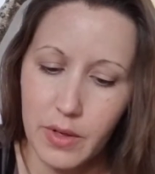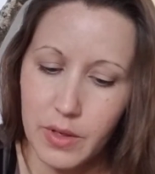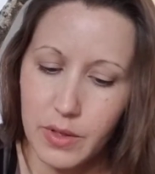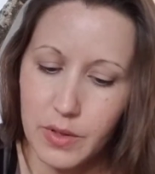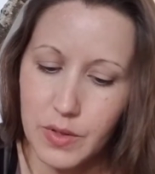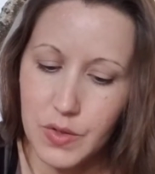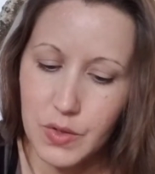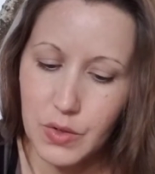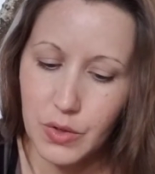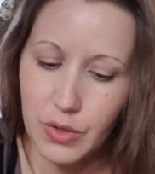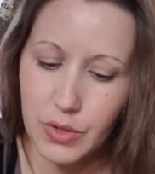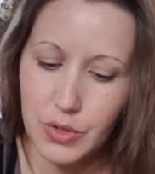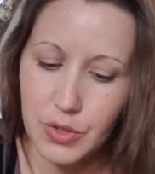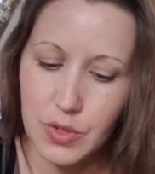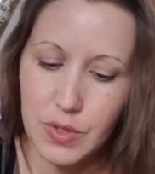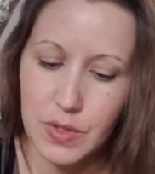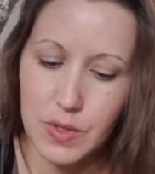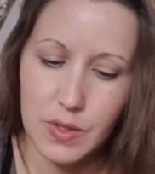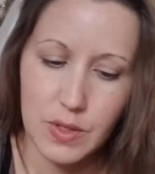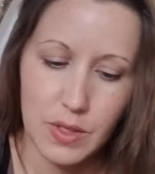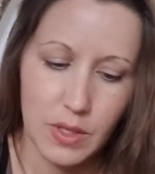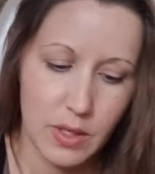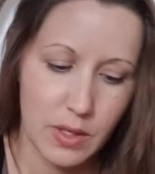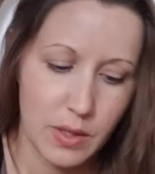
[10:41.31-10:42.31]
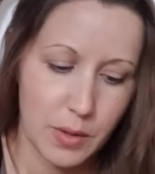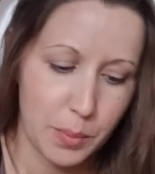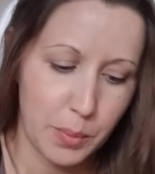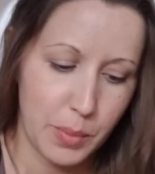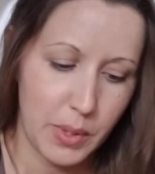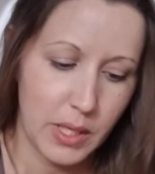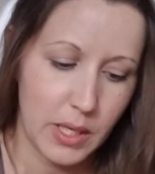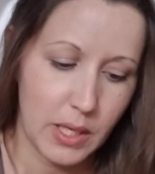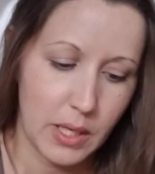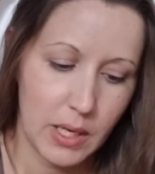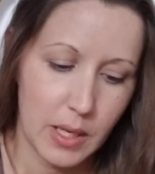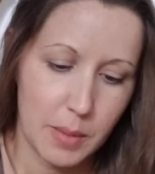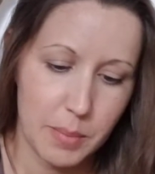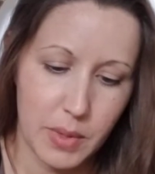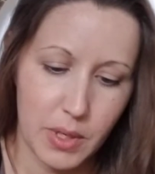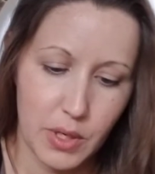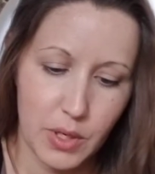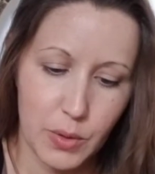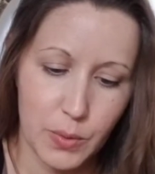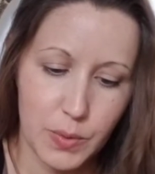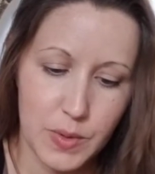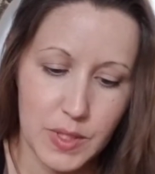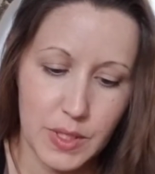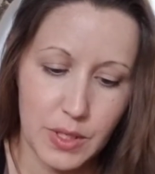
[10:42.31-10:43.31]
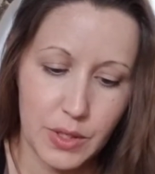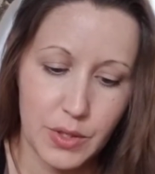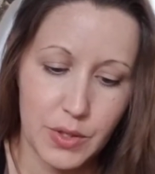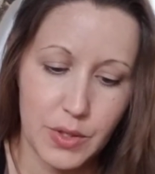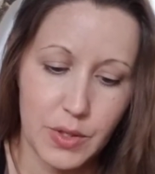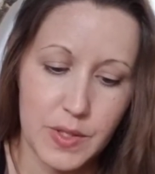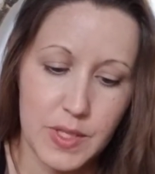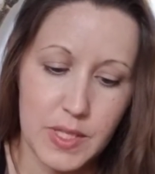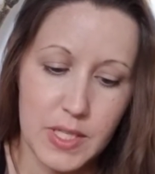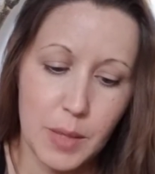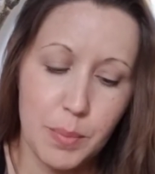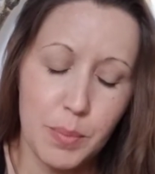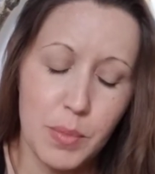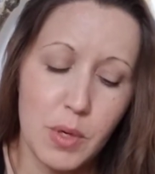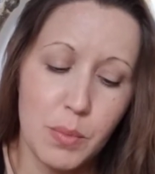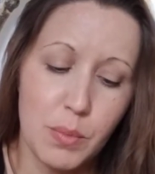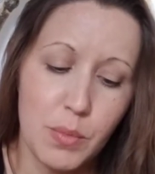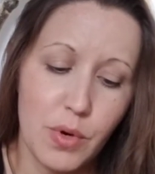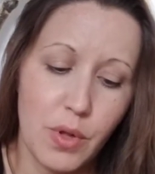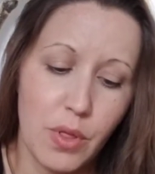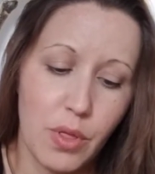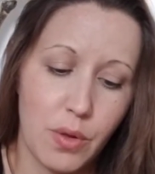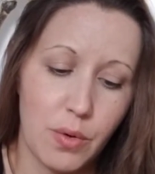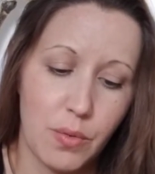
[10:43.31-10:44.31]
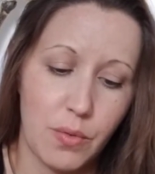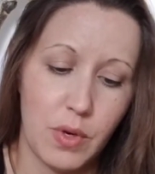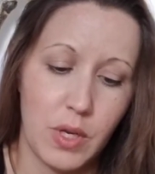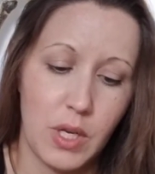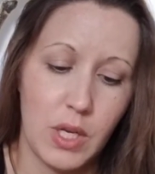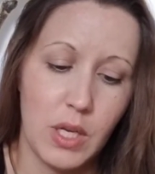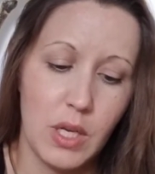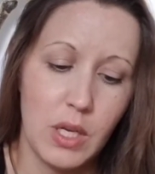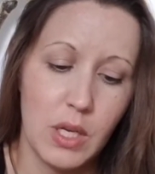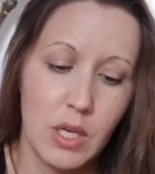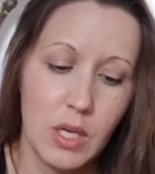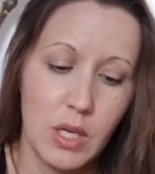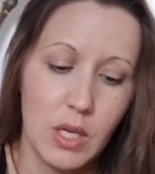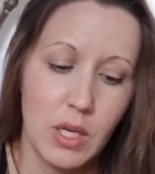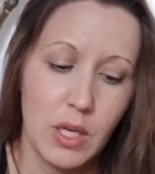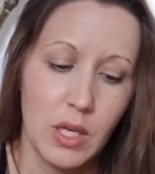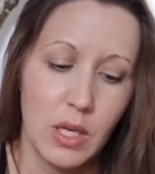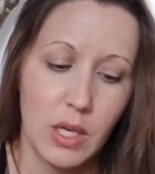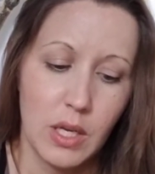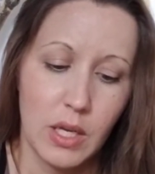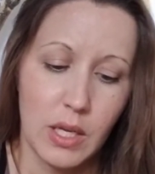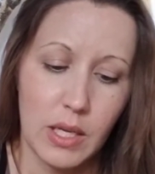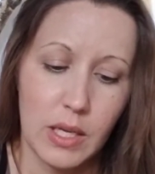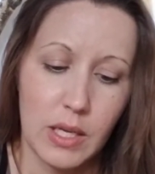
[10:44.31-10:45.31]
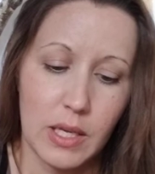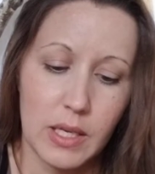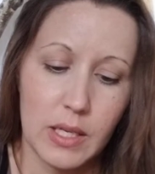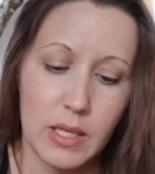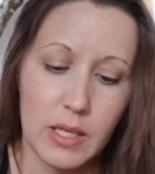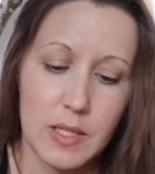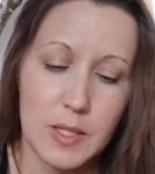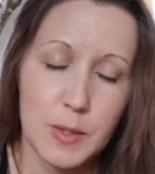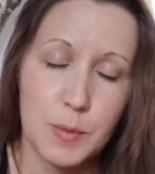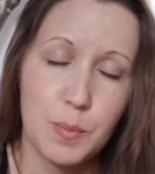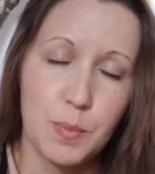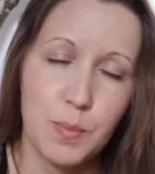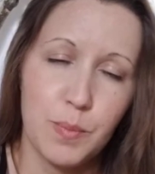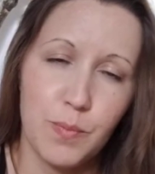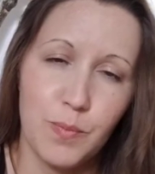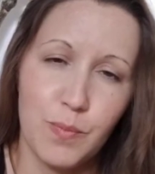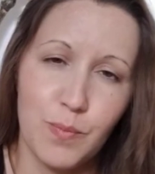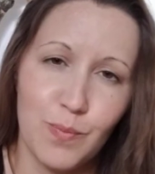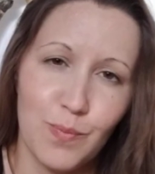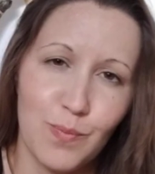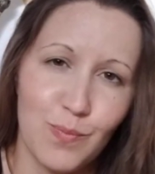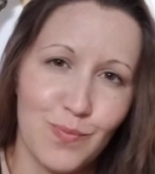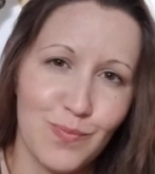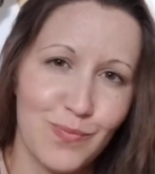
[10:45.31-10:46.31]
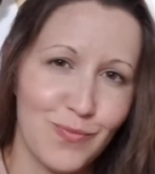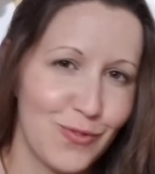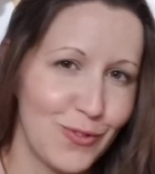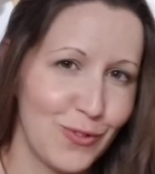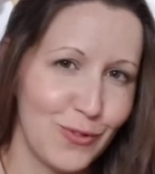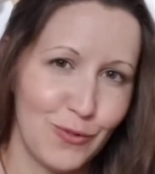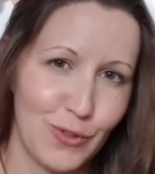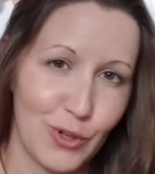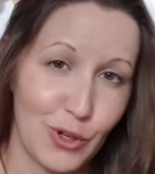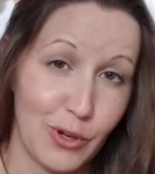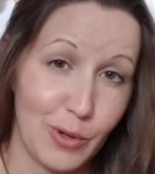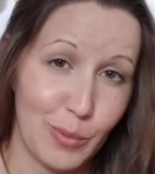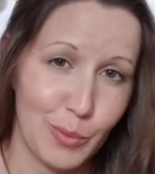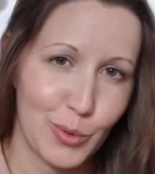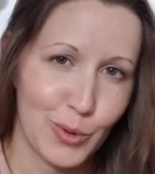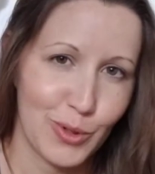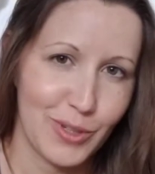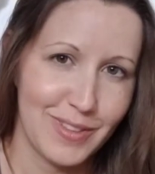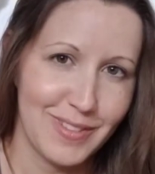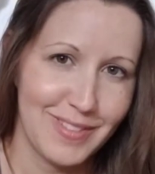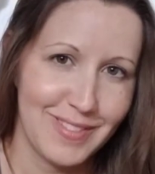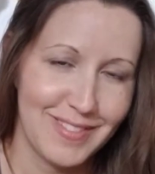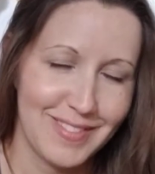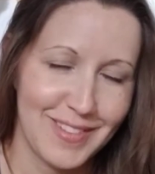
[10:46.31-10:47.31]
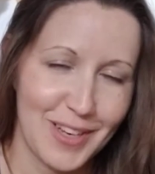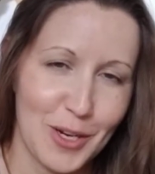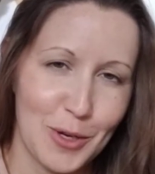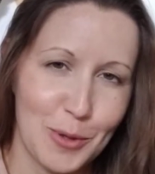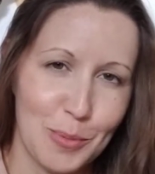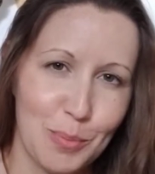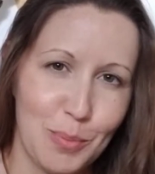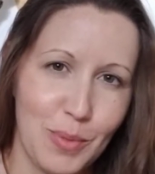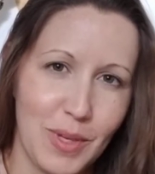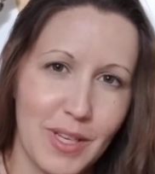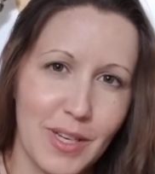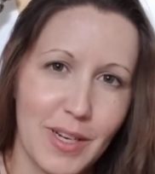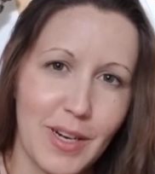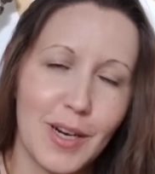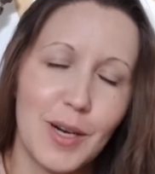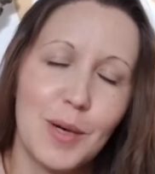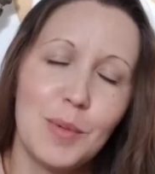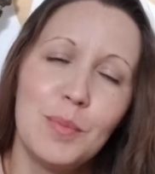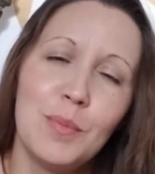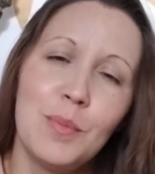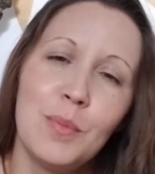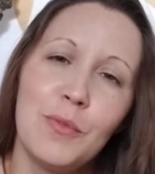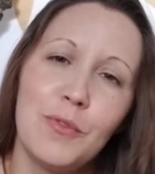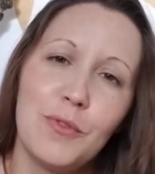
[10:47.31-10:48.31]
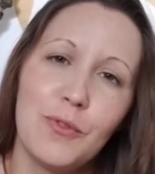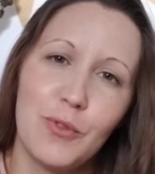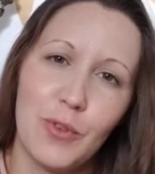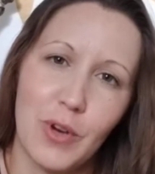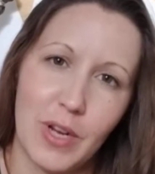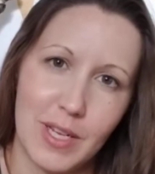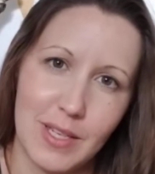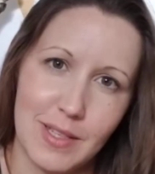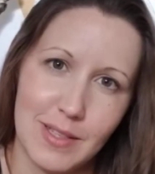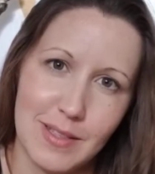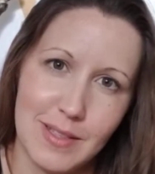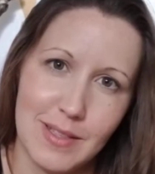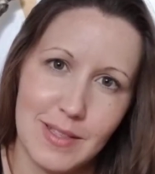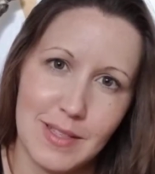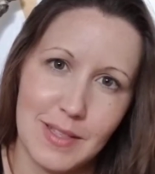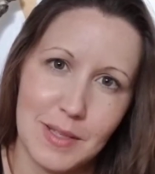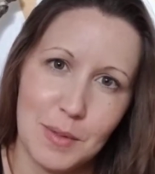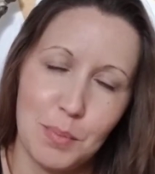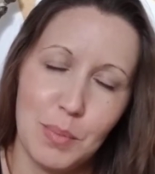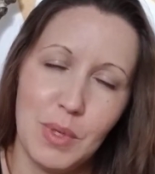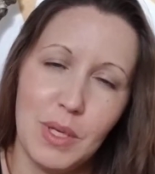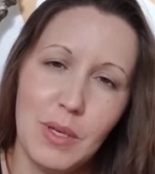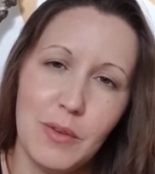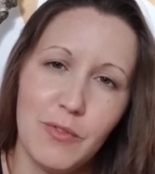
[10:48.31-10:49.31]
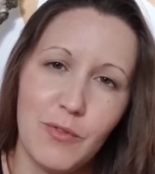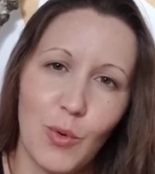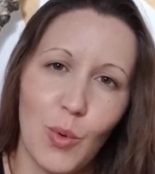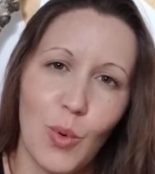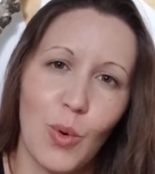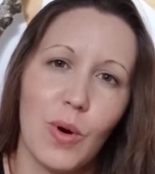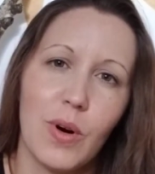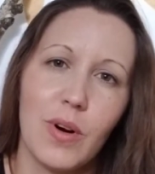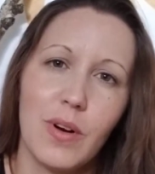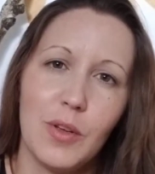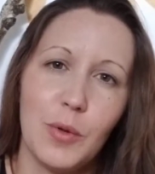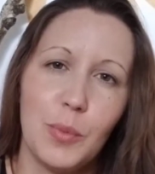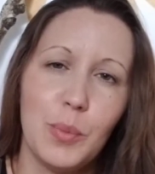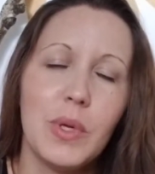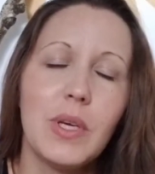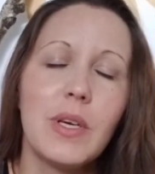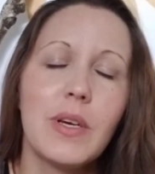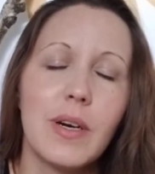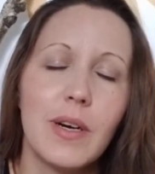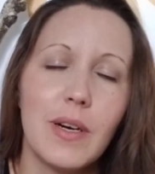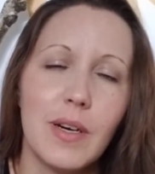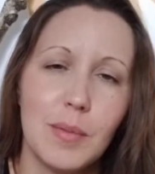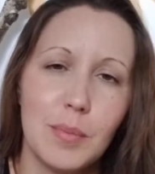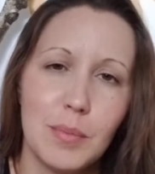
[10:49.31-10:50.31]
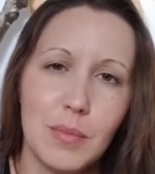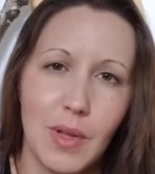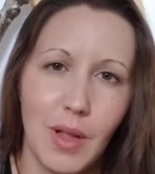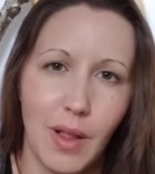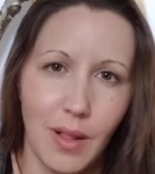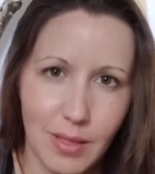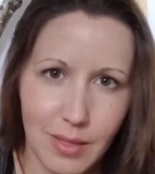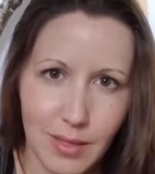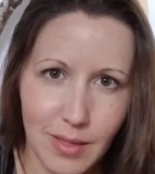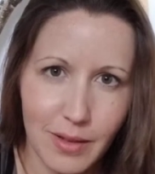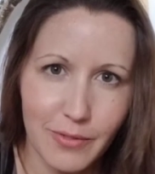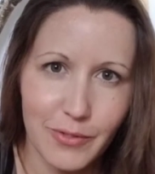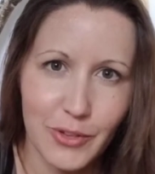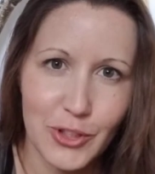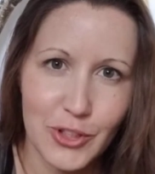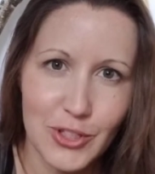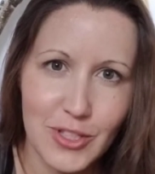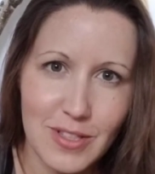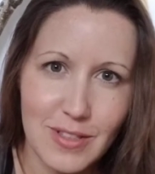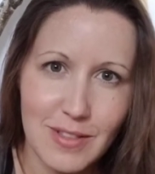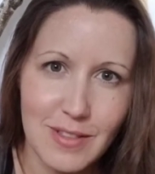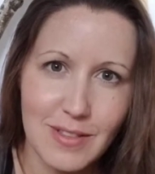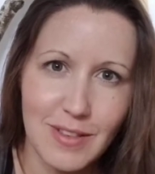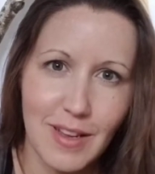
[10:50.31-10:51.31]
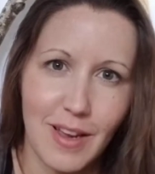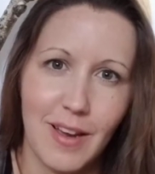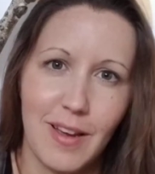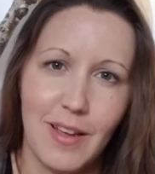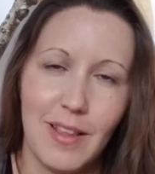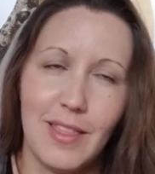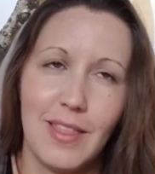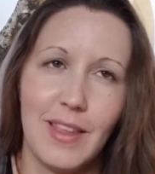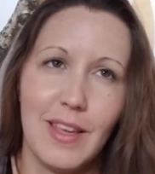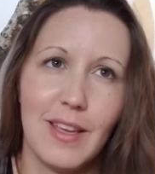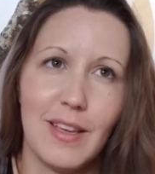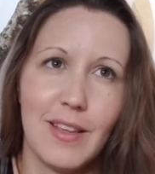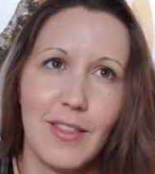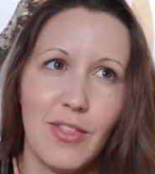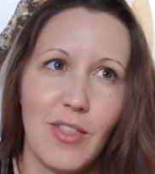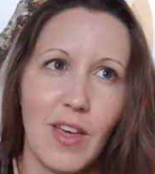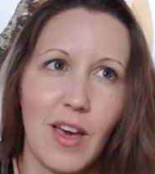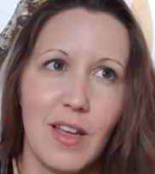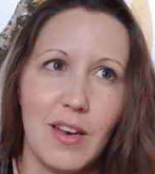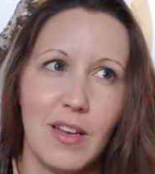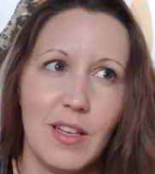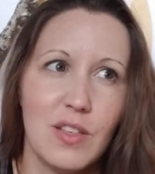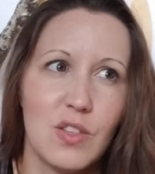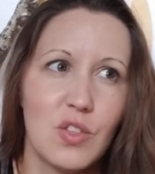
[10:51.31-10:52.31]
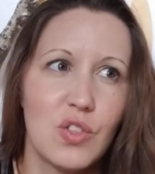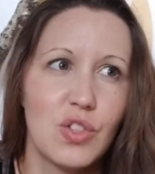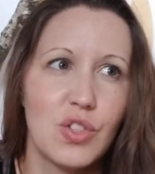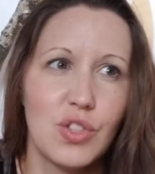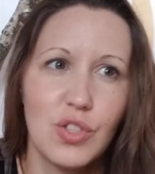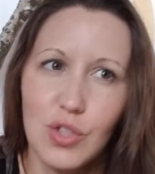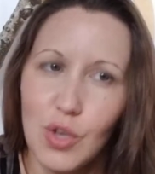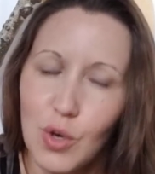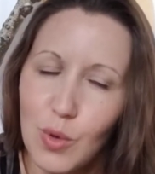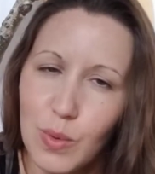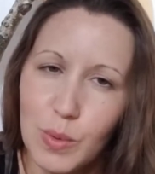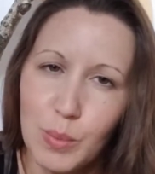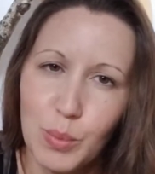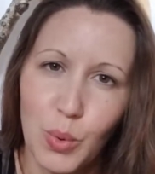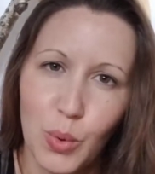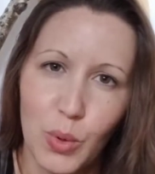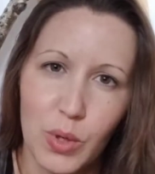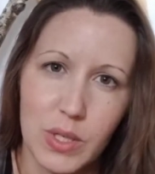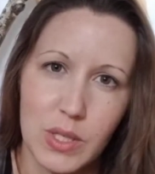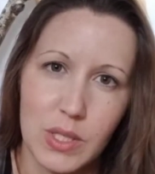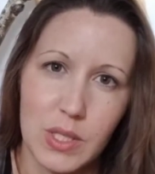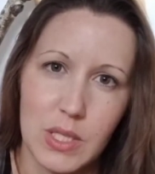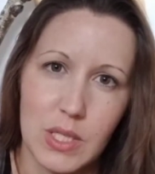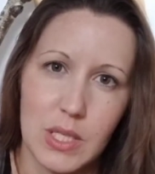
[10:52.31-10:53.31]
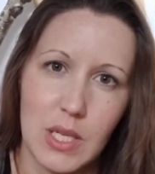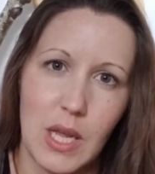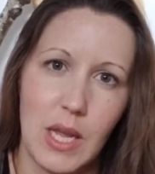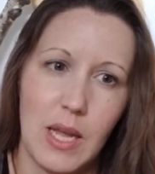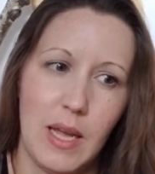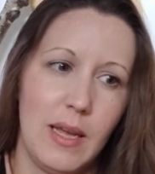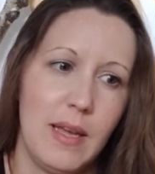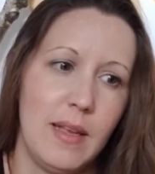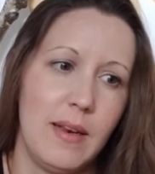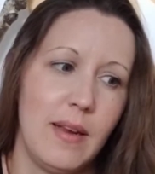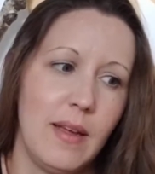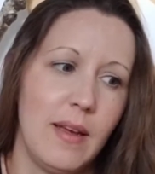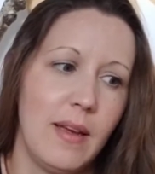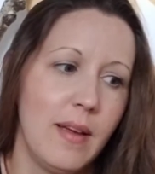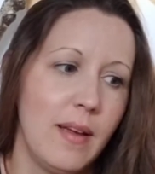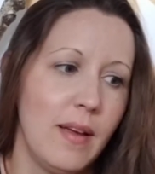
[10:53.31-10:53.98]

Sorry, just uh, peeking at my notes here. Step number three is very important. Become friends before you become lovers. I think that is so important. And